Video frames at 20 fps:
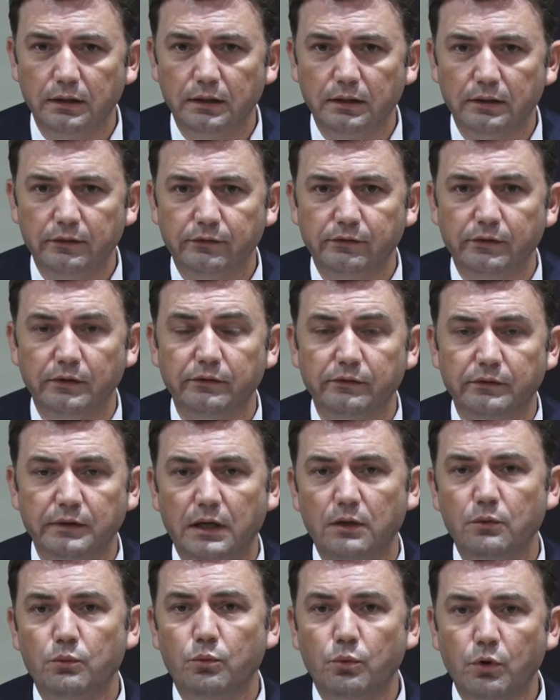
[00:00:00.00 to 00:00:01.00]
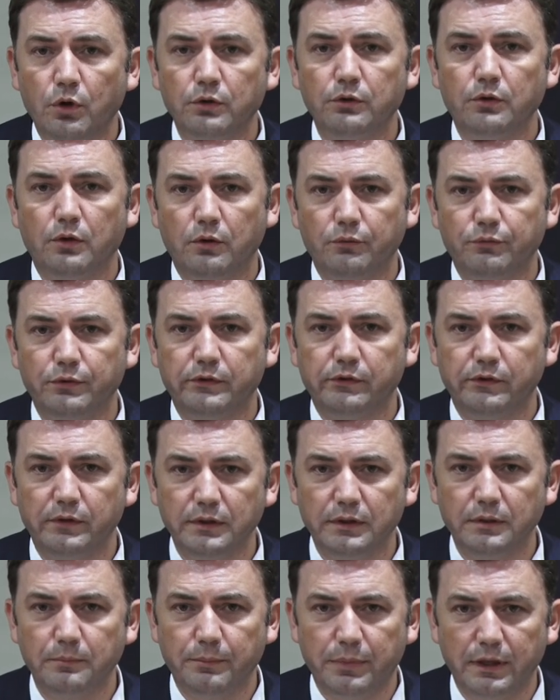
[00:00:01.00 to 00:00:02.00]
since day one of its
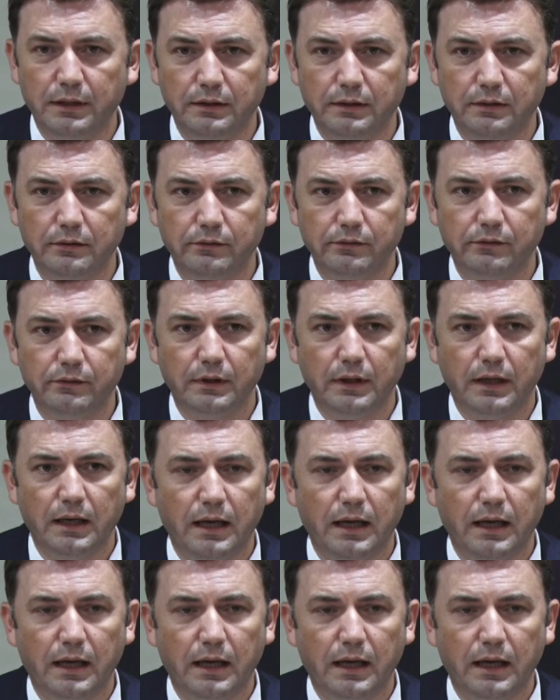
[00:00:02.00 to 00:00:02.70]
independence,